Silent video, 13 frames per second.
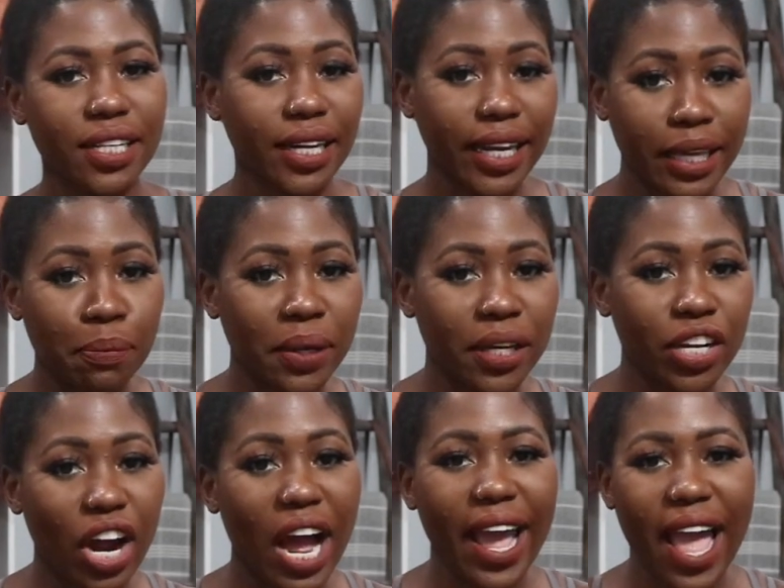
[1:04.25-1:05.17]
that I keep in
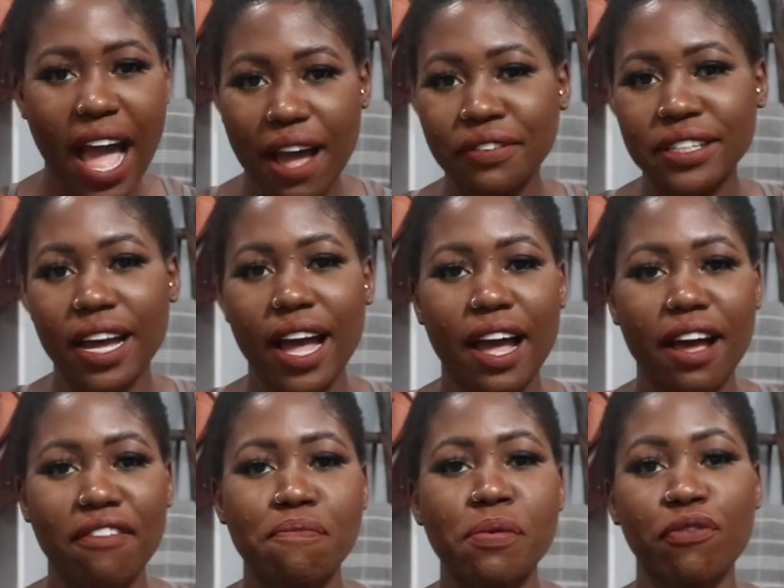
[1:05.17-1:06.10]
here, I have to
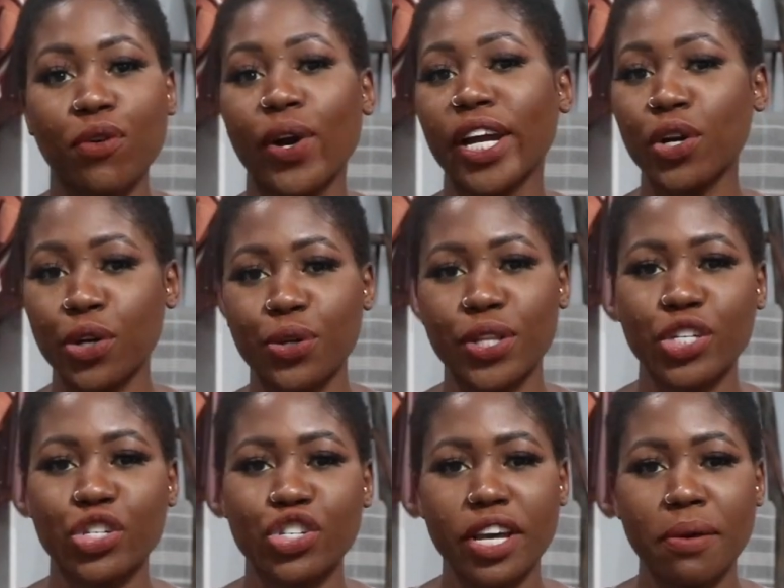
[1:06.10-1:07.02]
have before I go to the
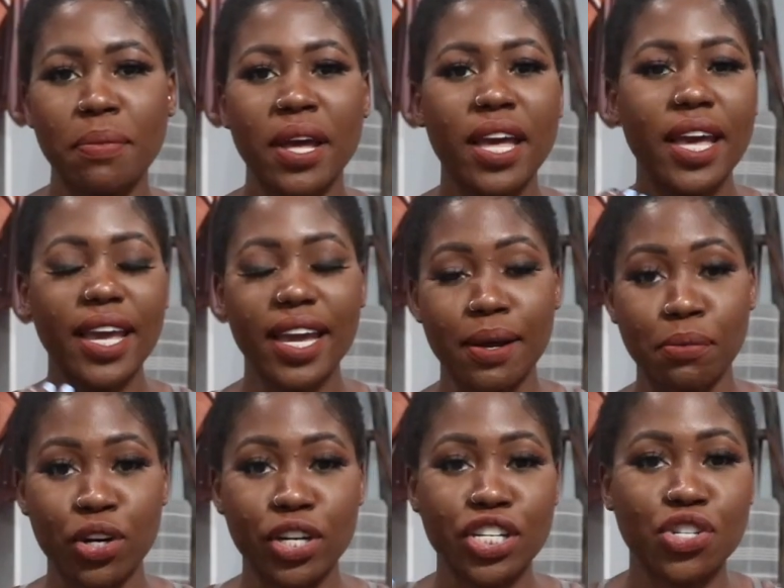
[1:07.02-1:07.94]
gym, and I'm
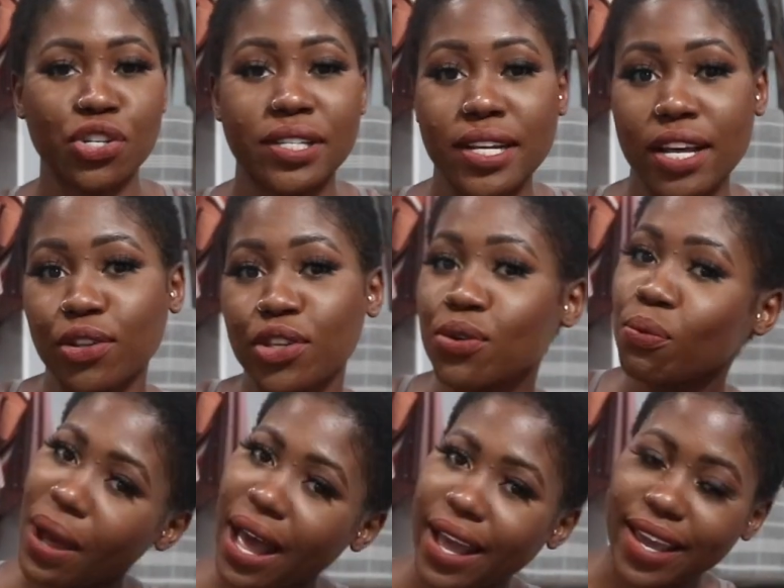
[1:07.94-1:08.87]
going to tell you
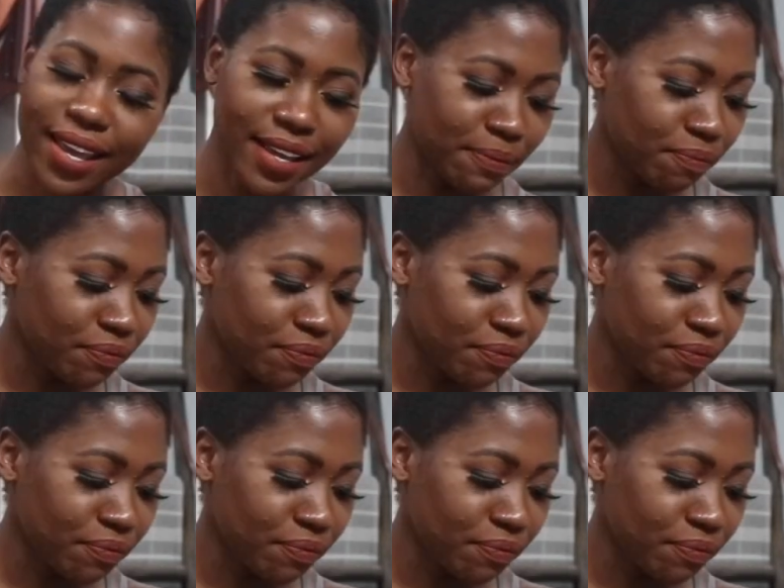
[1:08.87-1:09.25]
why.